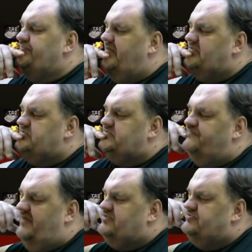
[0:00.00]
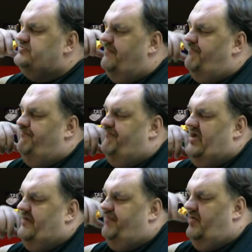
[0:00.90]
that's the
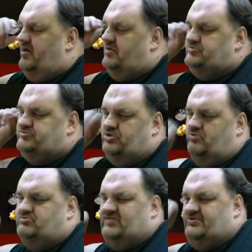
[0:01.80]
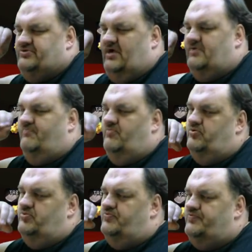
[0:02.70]
bad part. As soon as I try to
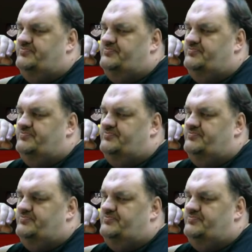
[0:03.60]
move,